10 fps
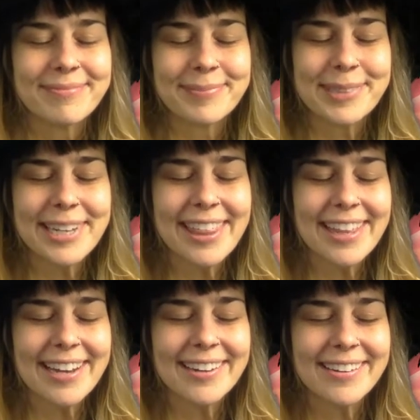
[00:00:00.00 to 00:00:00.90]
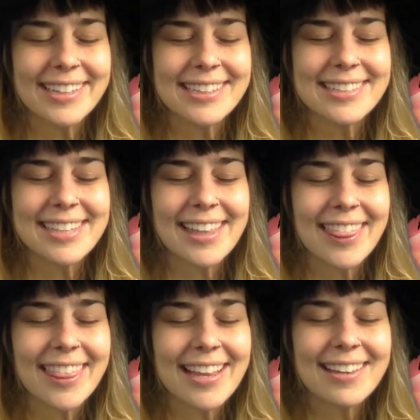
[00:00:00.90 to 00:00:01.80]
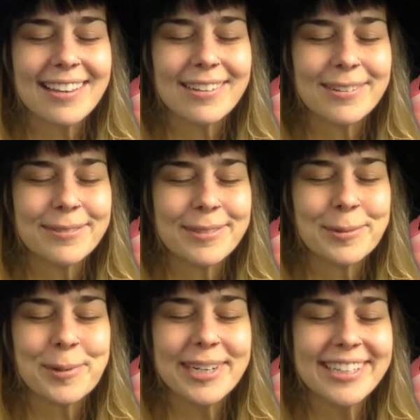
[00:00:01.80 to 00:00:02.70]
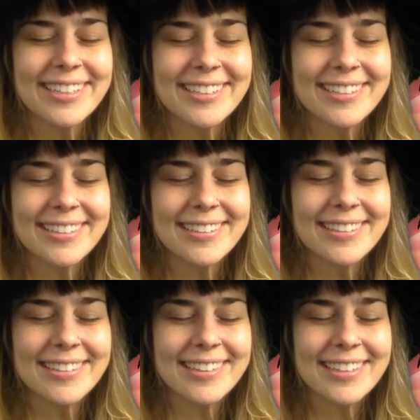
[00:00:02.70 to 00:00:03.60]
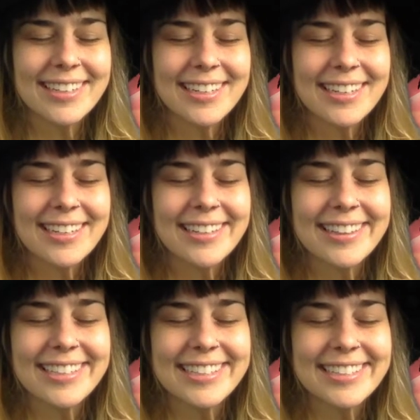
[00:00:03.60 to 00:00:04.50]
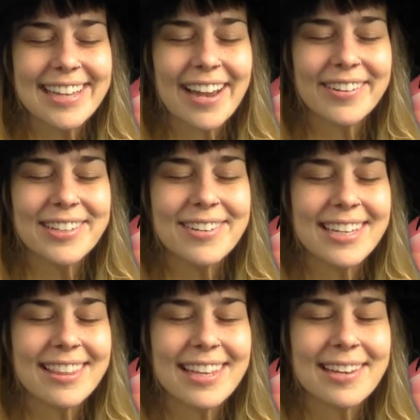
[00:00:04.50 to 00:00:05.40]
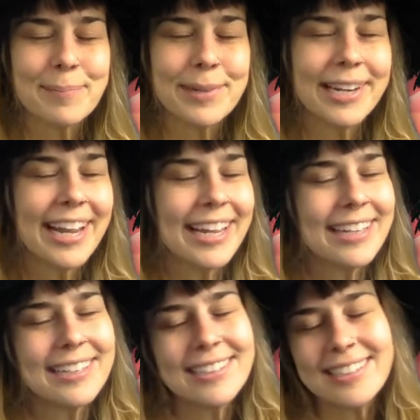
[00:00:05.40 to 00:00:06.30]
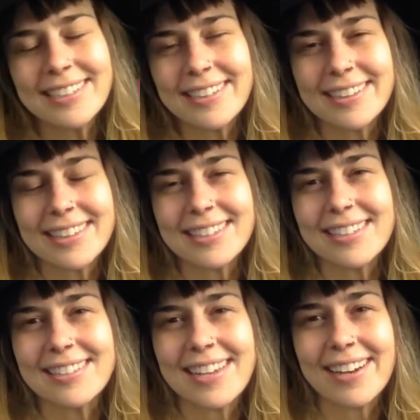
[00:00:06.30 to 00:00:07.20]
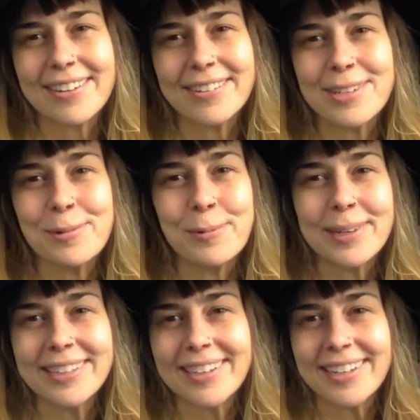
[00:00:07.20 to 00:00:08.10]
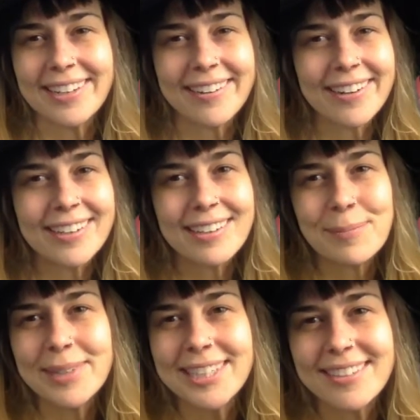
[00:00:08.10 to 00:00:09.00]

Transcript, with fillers: Breathe out and say thank you for what is. This is how you get the upper hand. This is how you win any argument.